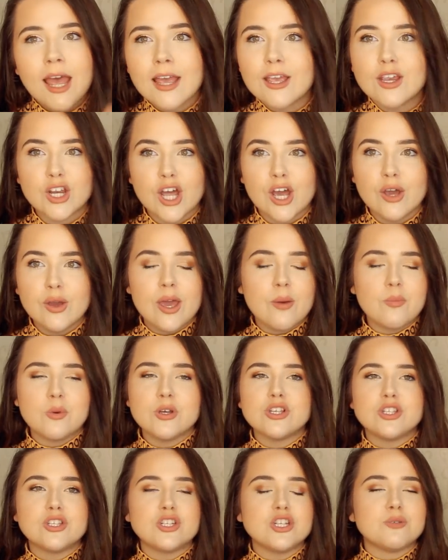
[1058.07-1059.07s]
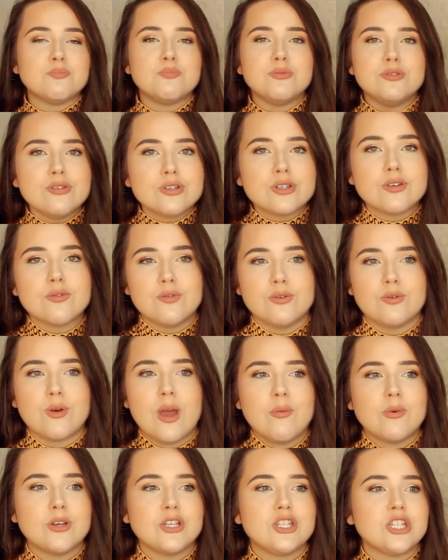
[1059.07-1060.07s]
You know, it was just beautiful.
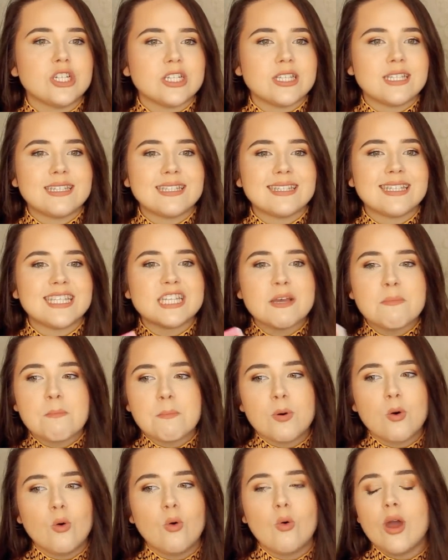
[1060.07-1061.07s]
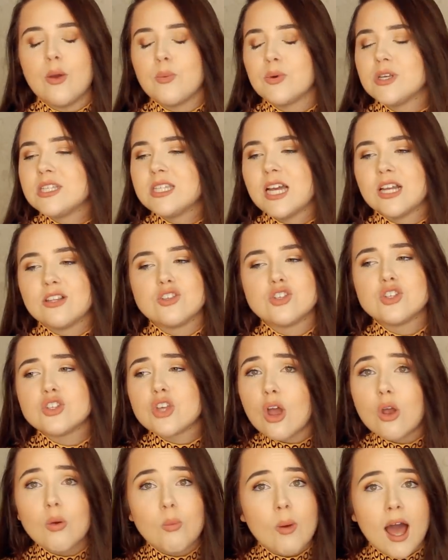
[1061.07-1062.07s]
It was just simple. It was done
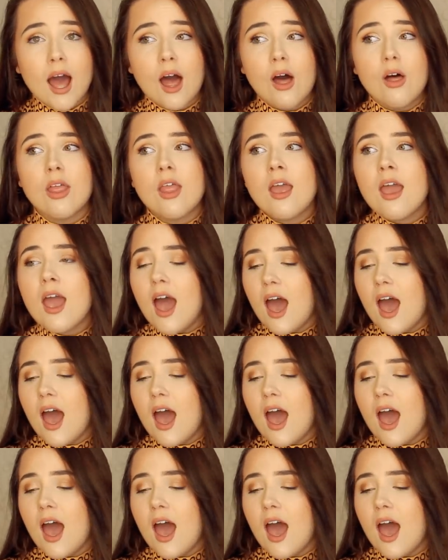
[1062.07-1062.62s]
so well.